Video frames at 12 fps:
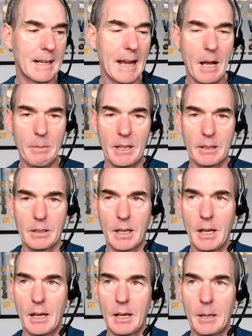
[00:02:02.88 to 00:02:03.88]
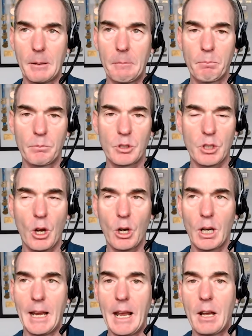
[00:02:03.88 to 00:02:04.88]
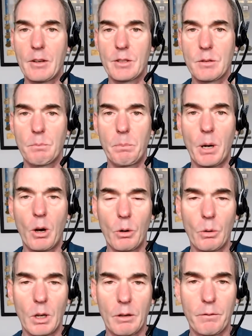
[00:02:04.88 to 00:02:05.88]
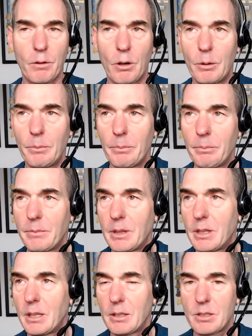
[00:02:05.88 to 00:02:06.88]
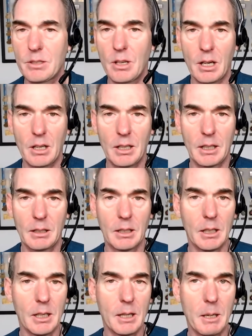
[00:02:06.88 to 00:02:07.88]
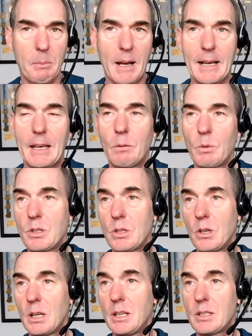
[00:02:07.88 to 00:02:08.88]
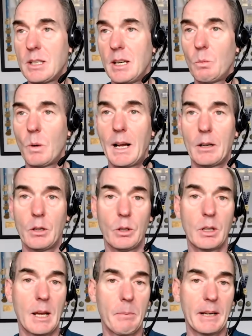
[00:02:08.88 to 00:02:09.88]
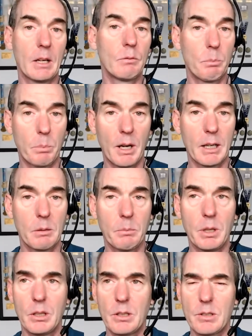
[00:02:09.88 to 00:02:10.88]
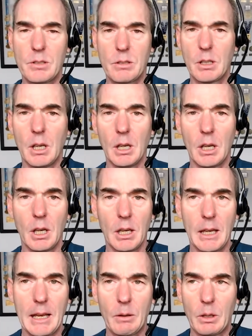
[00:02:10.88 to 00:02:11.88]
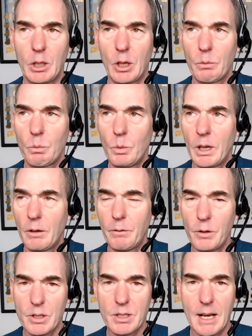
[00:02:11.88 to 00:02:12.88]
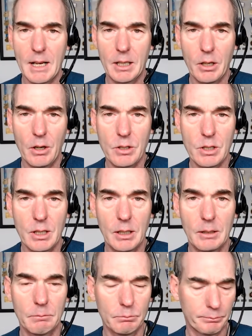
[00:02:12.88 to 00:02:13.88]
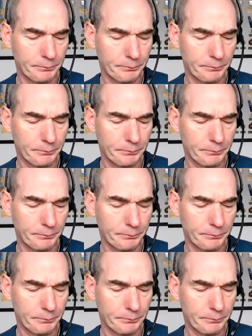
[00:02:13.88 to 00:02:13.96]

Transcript: Garmin um, totally oust Polar from the cycling market, and we're certainly seeing Wahoo coming in with bike computers. you know, when I first started coaching,